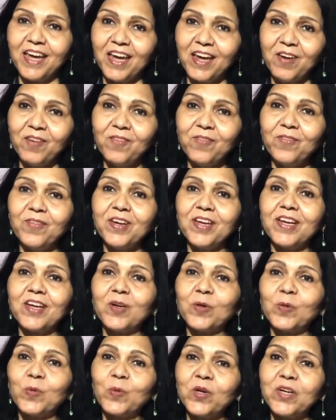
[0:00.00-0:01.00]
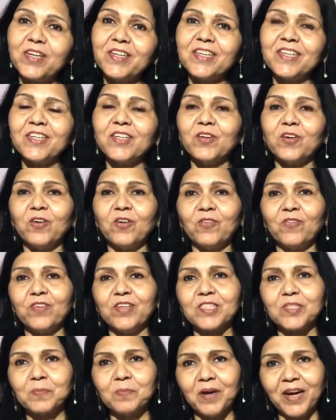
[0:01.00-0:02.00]
every quality of
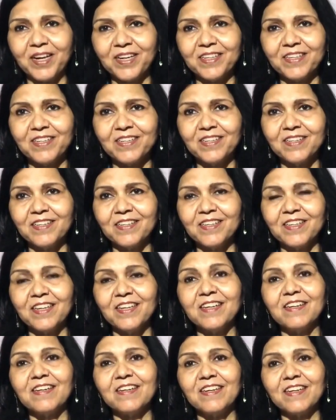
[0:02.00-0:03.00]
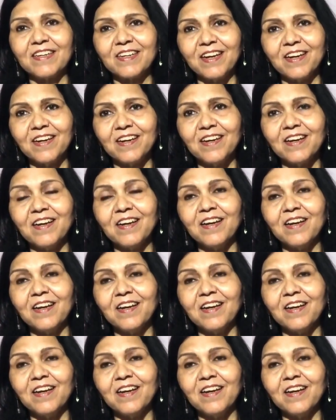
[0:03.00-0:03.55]
his mind is written